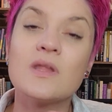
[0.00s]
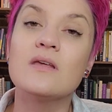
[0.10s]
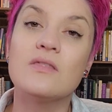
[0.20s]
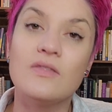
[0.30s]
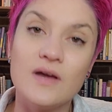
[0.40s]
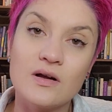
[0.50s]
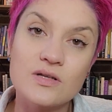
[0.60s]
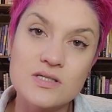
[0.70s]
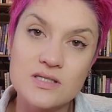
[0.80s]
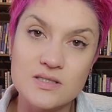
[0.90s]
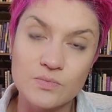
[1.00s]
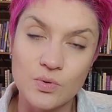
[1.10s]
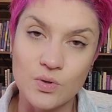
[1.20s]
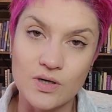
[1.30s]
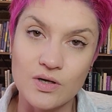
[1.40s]
there to
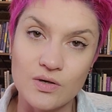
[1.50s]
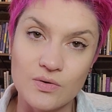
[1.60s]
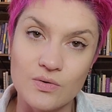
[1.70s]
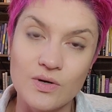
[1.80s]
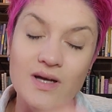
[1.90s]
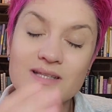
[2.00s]
support you